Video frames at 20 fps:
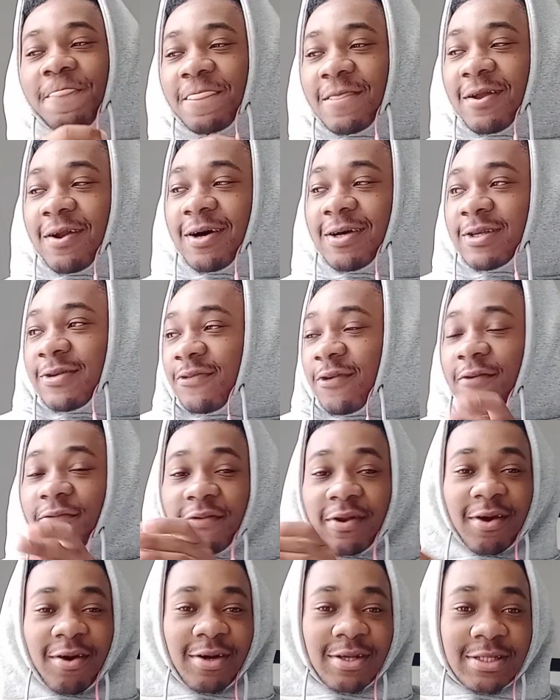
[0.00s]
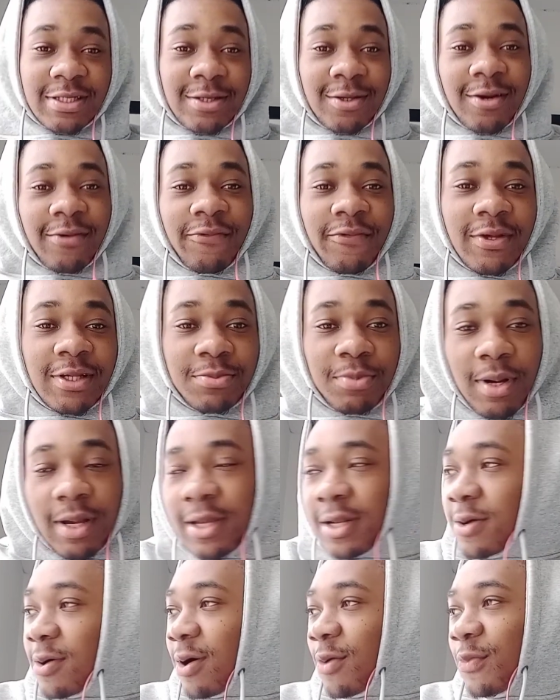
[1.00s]
Last four videos got zero views, but
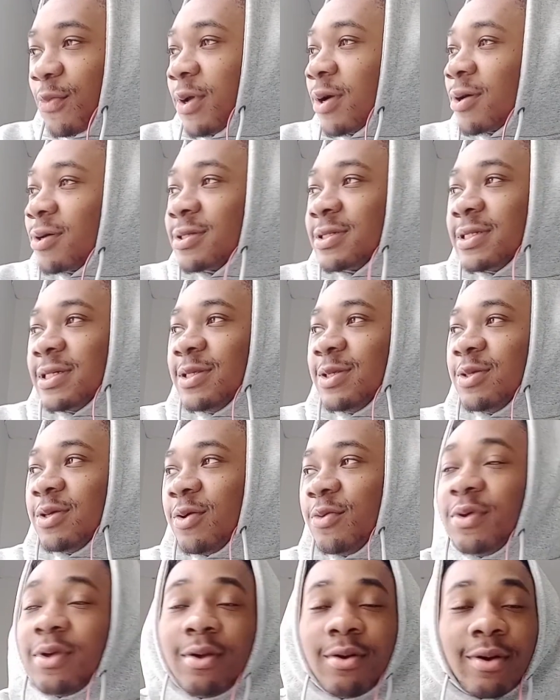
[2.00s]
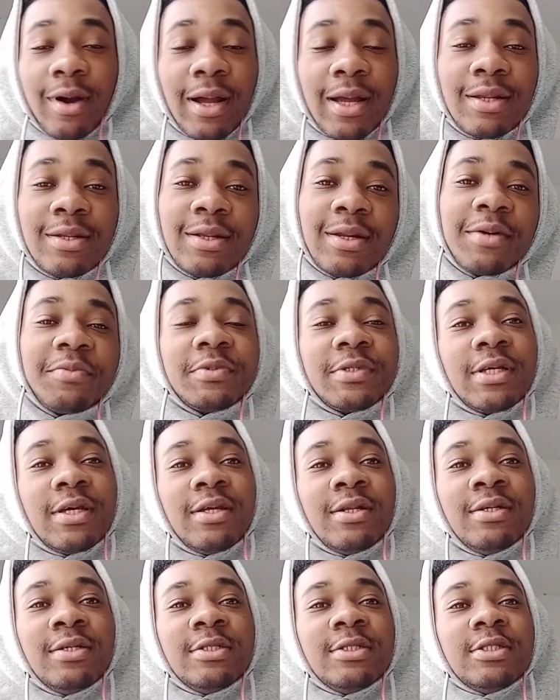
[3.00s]
you know what, we continue, yo, we grind, you know what I'm
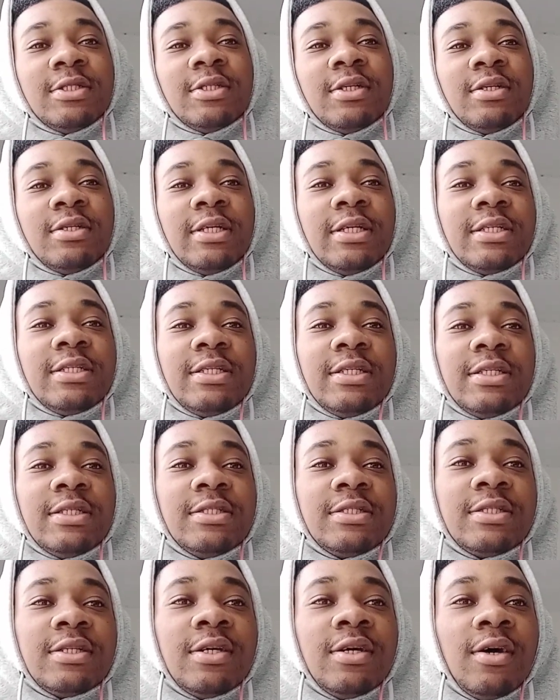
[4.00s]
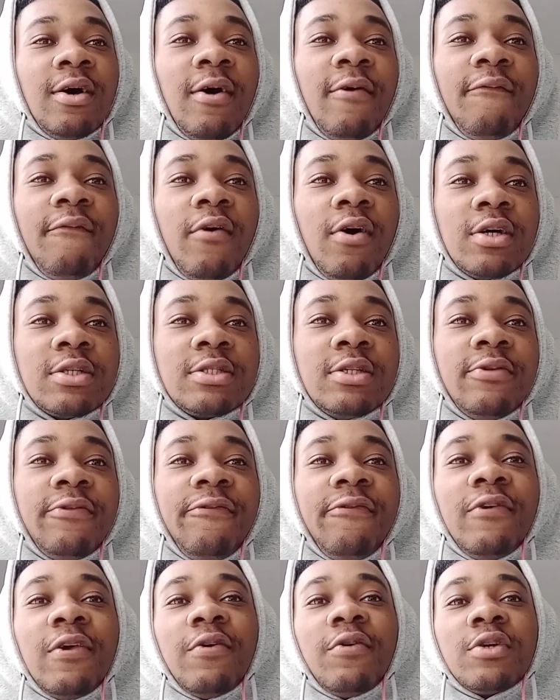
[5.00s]
saying? This is Fast and
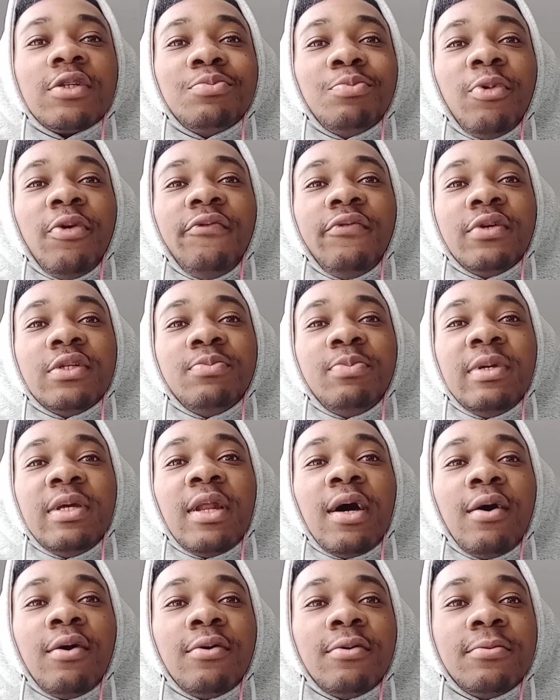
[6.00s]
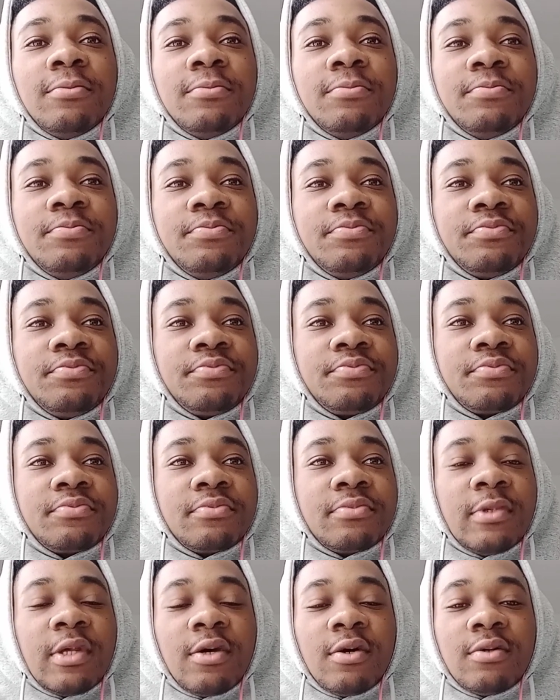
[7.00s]
Furious movies be now. You
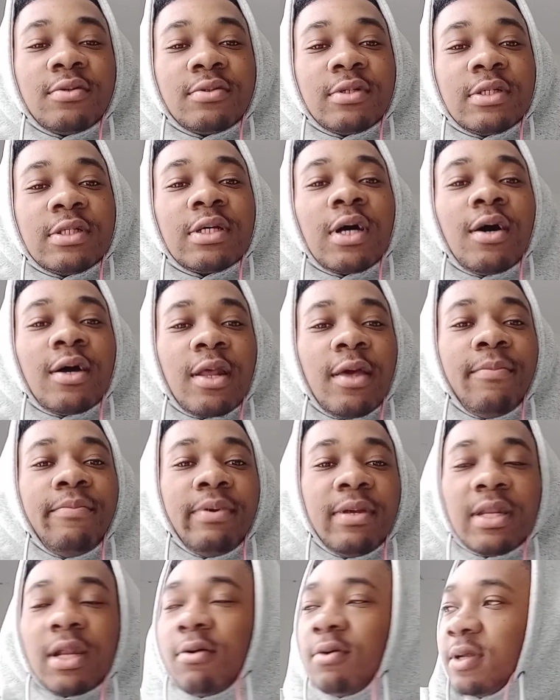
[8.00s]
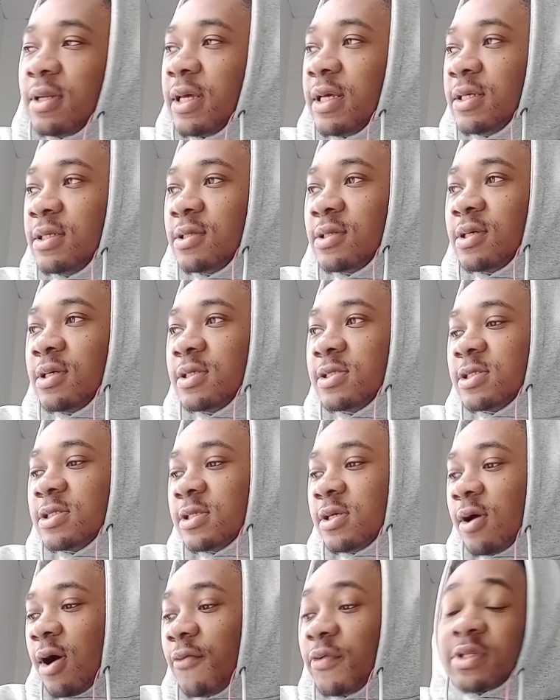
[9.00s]
know, this is how they be nowadays.
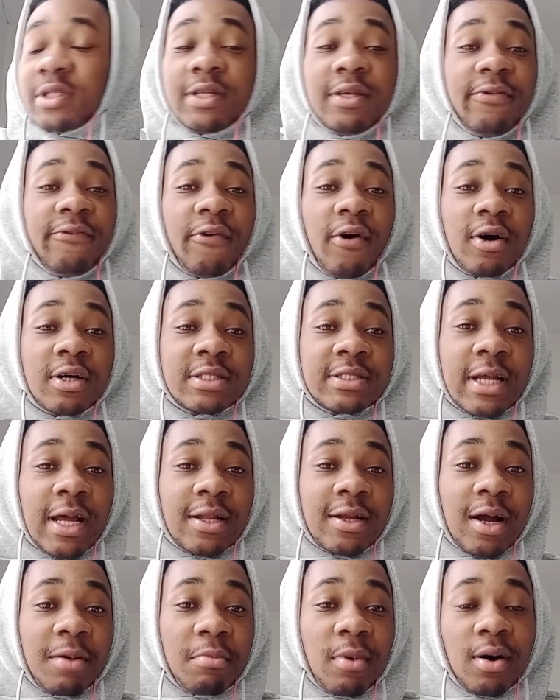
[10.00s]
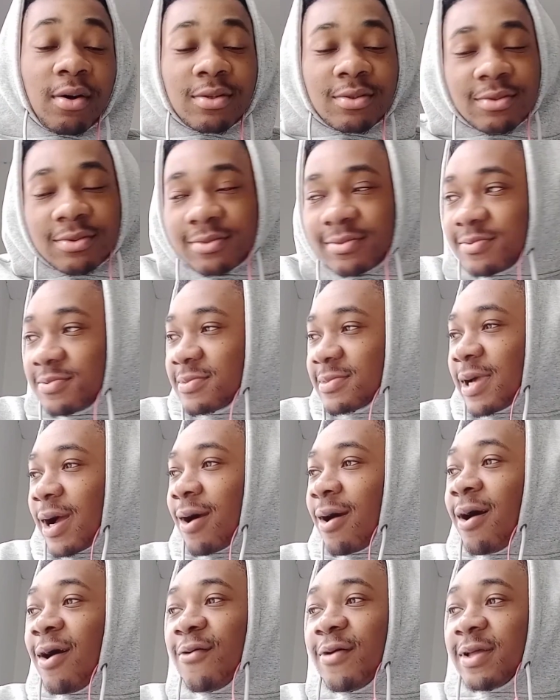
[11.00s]
Obviously Fast 9 come up, I
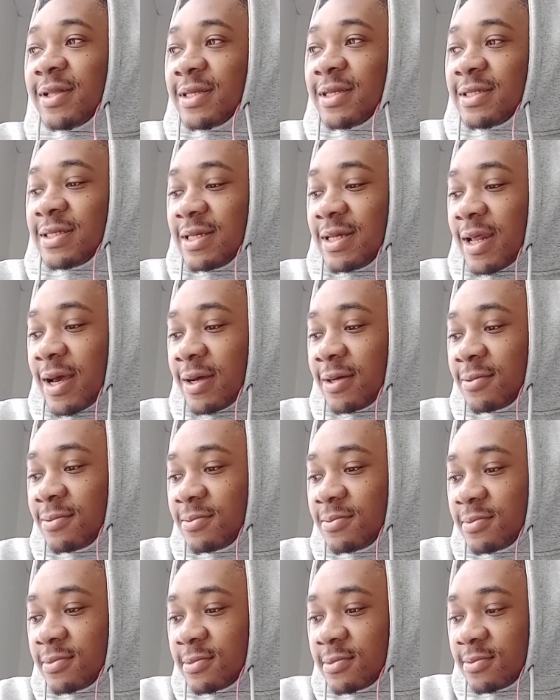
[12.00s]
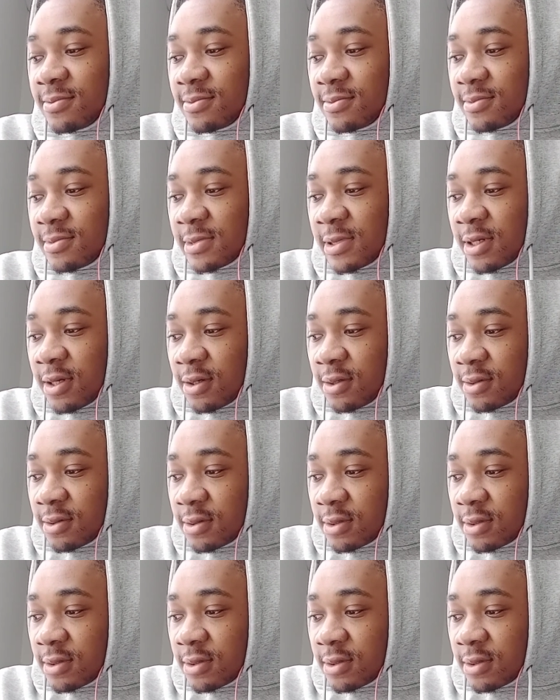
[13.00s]
can't wait to see that, you know.